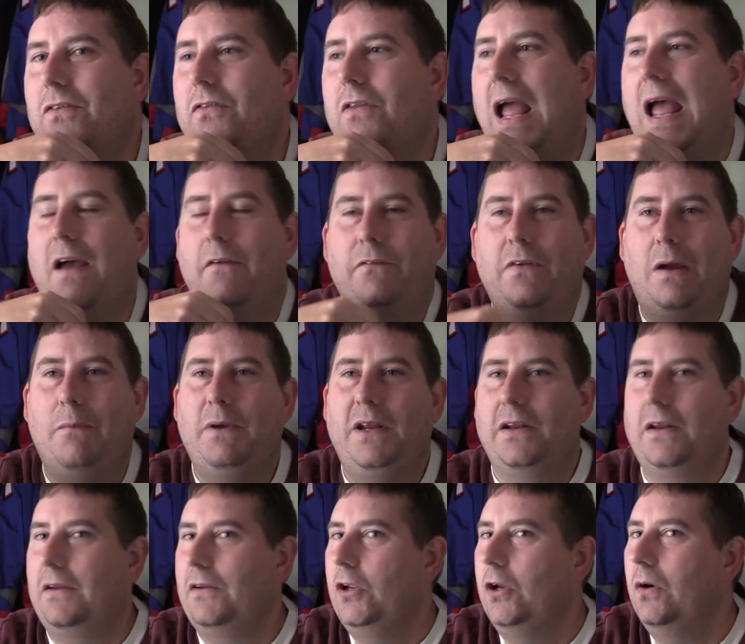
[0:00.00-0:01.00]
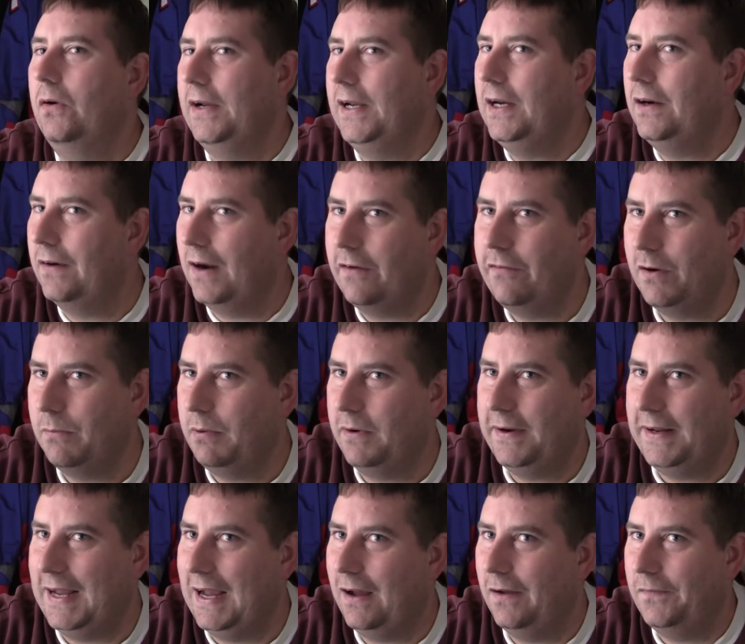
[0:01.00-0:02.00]
I mean, you don't hear
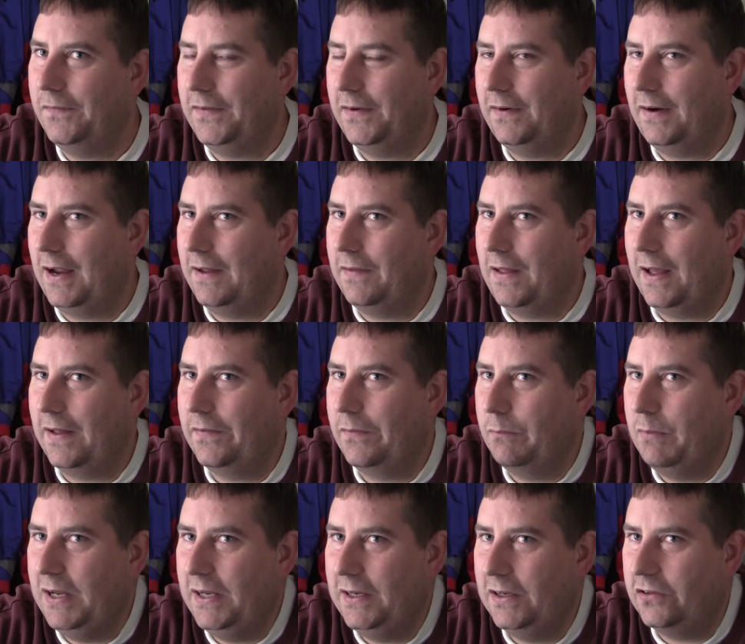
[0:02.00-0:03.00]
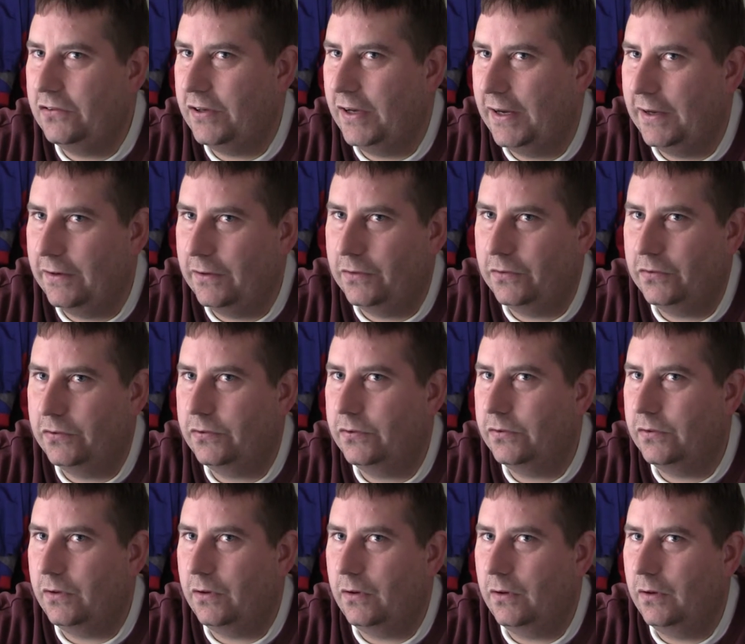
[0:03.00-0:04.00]
everybody out there on the media
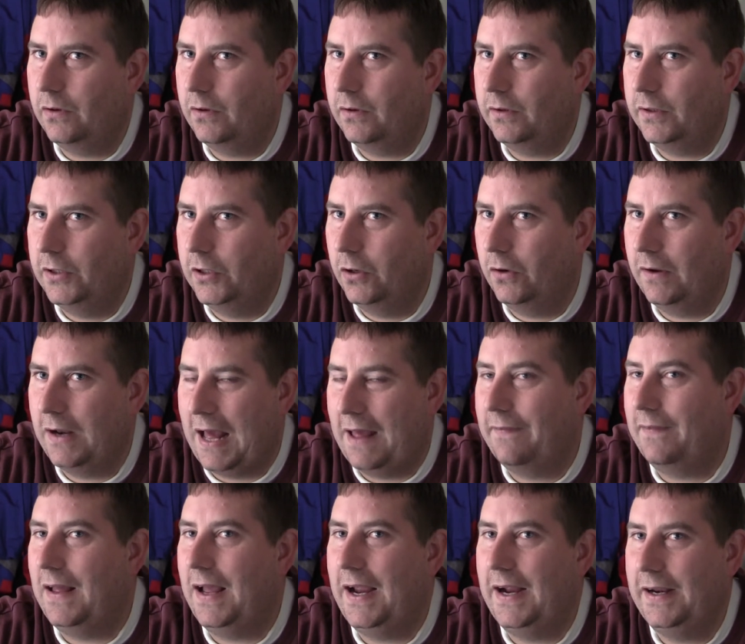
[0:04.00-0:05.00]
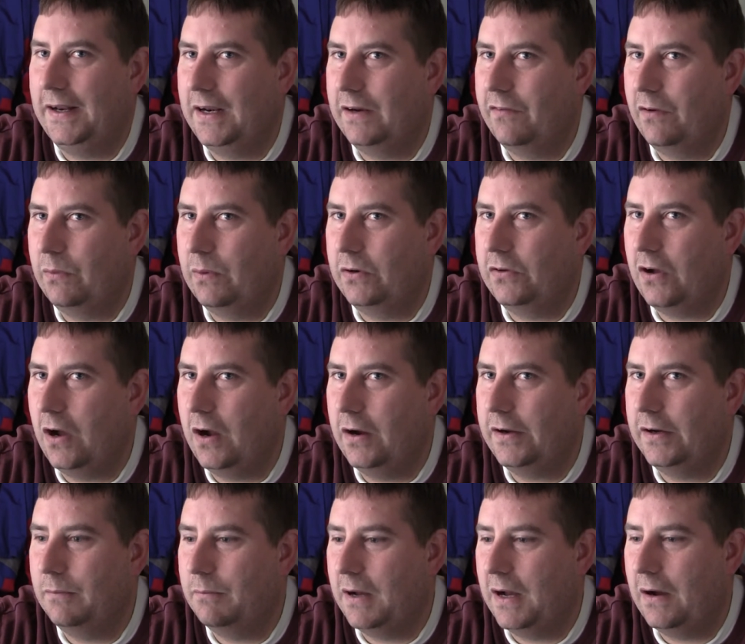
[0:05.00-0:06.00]
channels, you know, and online and everywhere
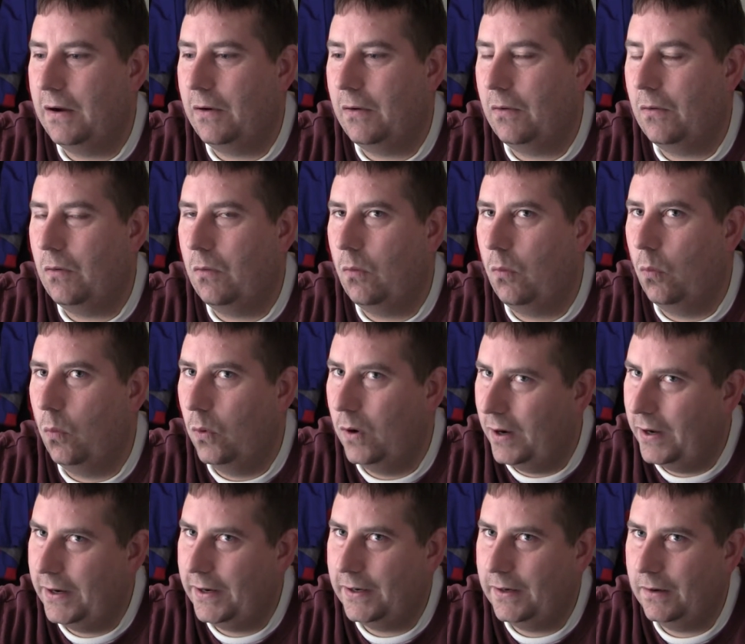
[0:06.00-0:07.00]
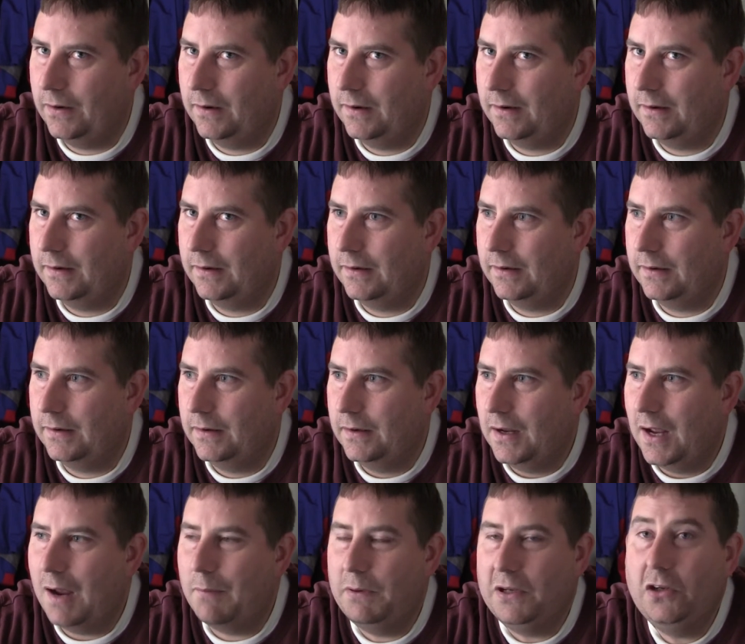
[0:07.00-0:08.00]
talking about what.
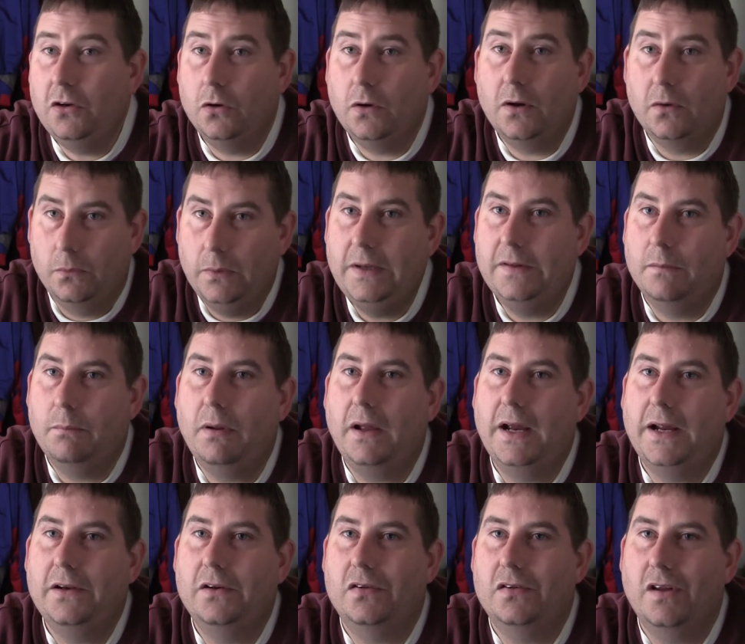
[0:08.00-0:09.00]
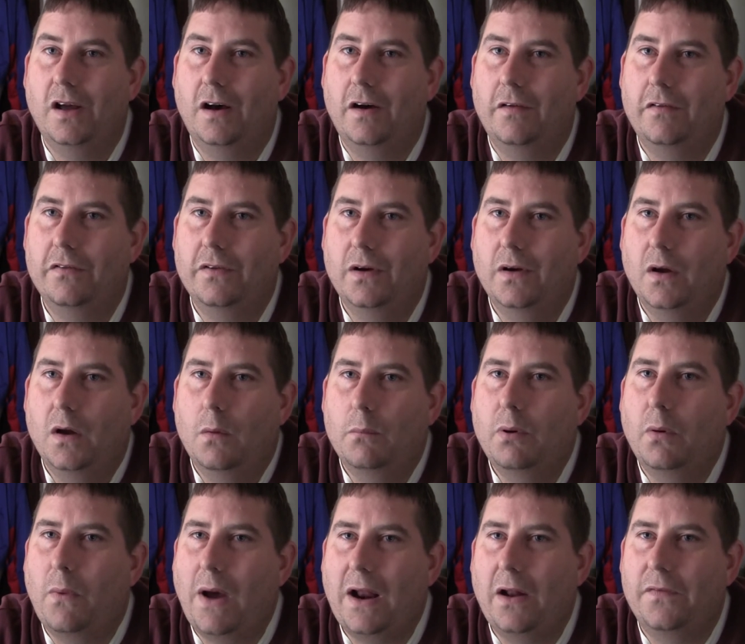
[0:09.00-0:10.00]
I mean, you can read the plan yourself,
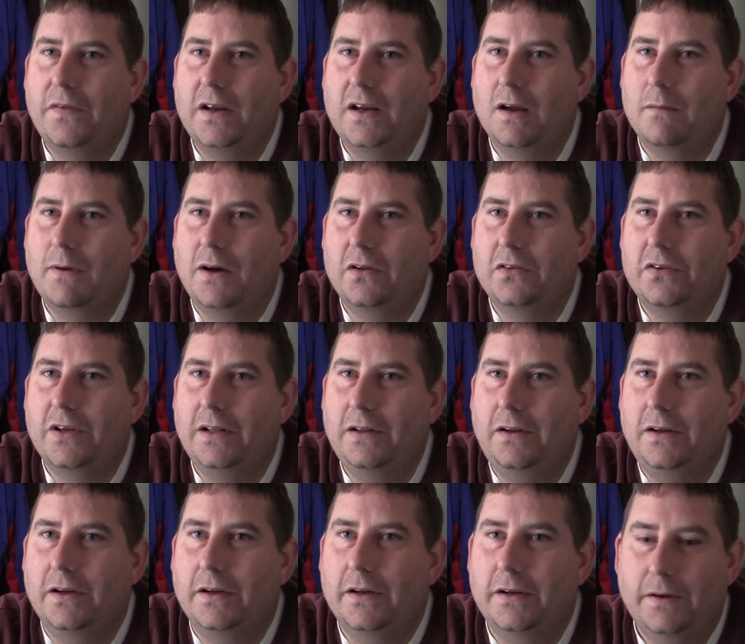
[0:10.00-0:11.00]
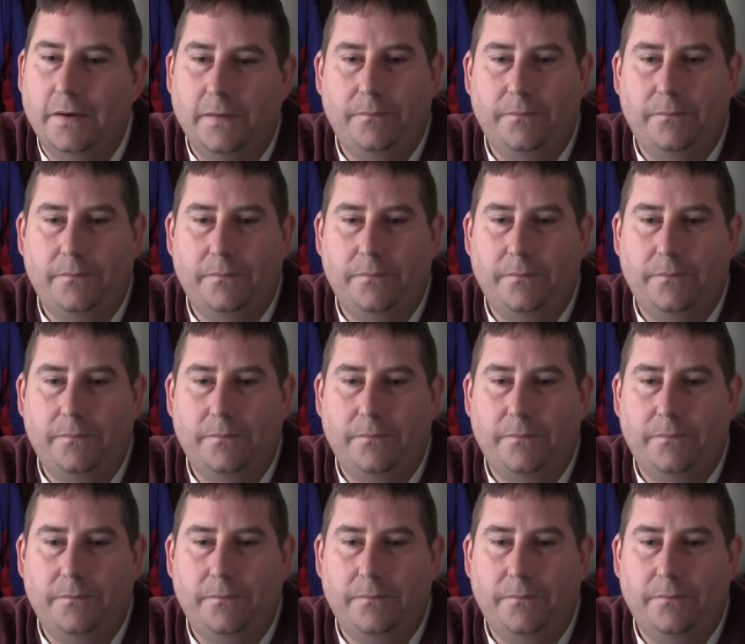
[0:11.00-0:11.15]
but why don't they come out and say, look,